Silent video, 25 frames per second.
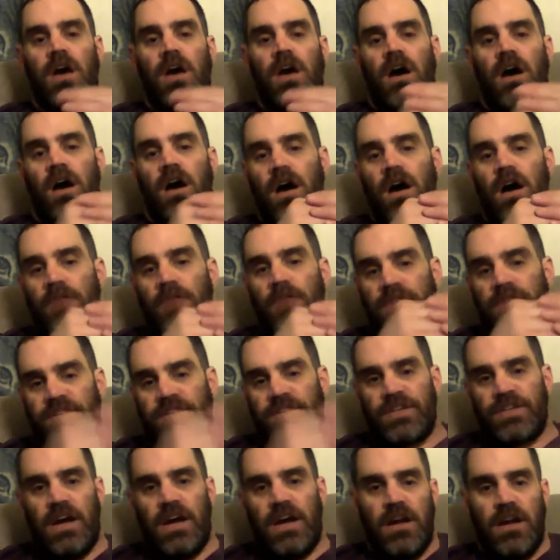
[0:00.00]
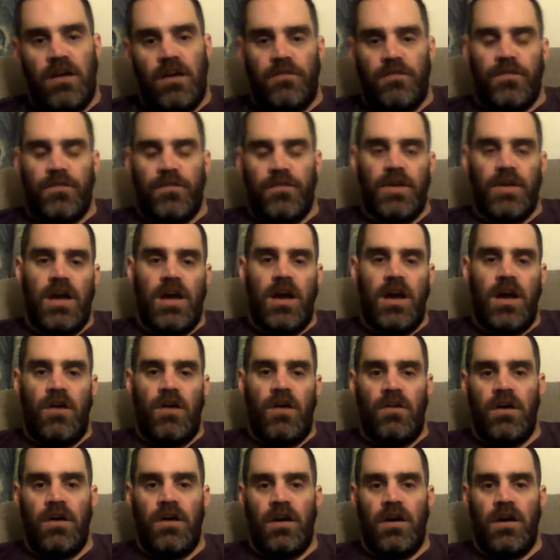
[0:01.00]
I'm going to sign off for
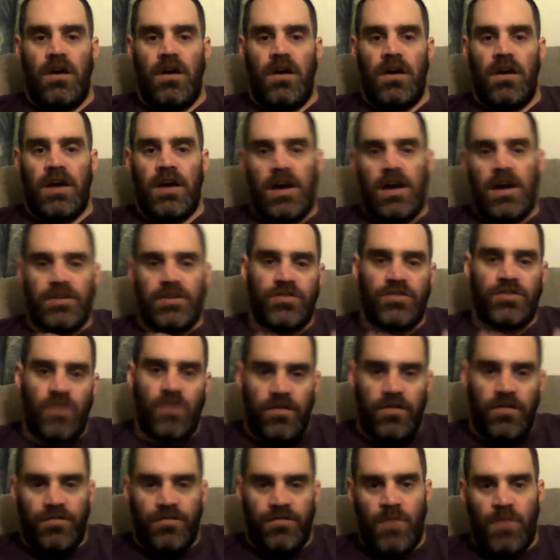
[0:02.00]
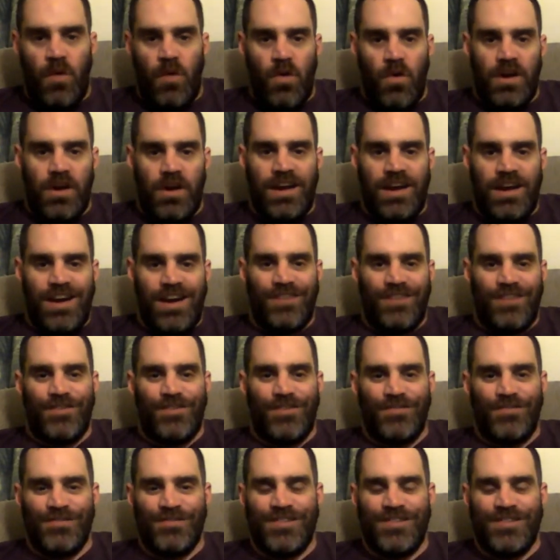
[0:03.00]
now. Kind of sore from my workout
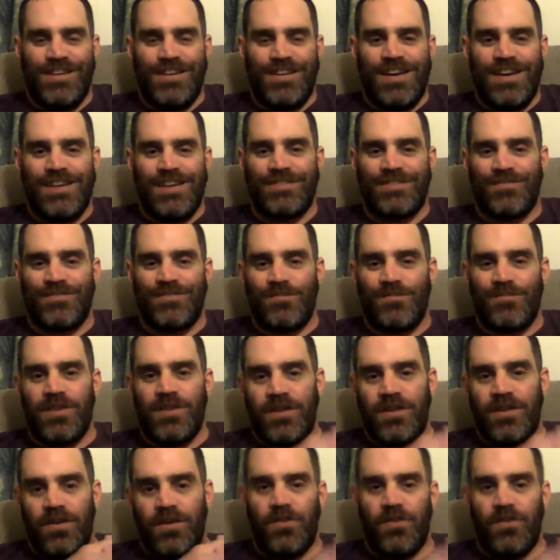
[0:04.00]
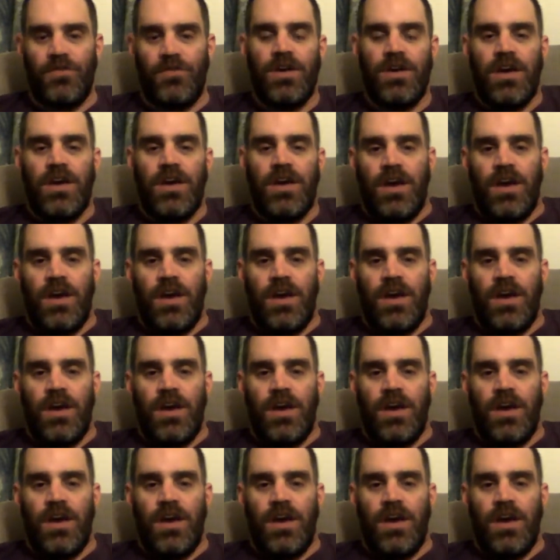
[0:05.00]
earlier today, so I'm going to go